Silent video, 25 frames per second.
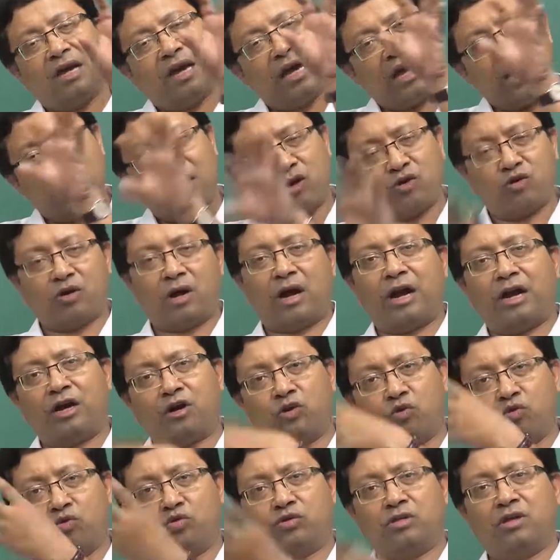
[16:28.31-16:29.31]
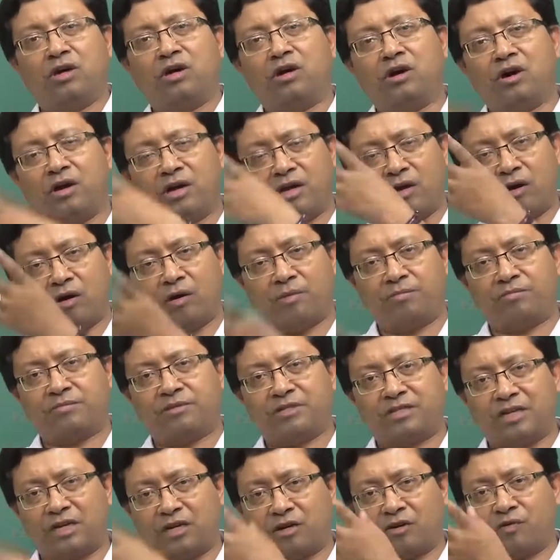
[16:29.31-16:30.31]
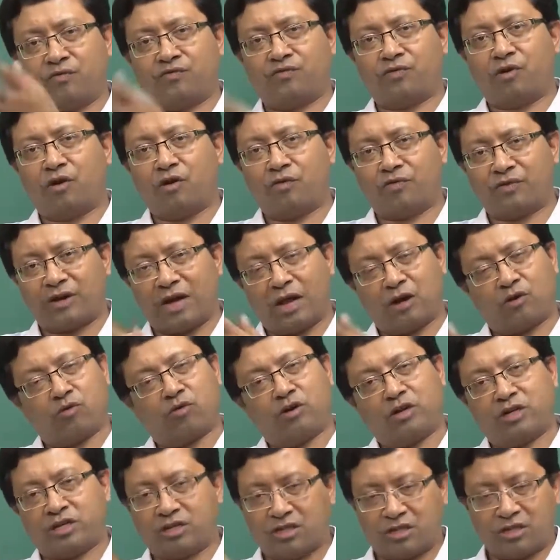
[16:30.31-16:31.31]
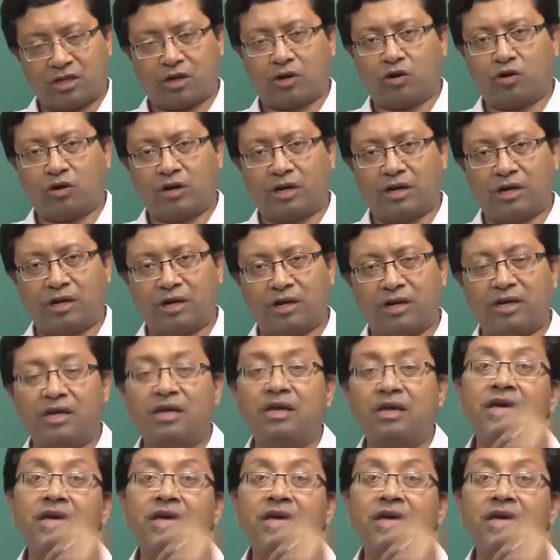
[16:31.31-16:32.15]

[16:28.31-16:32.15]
and do the set of calculations accordingly.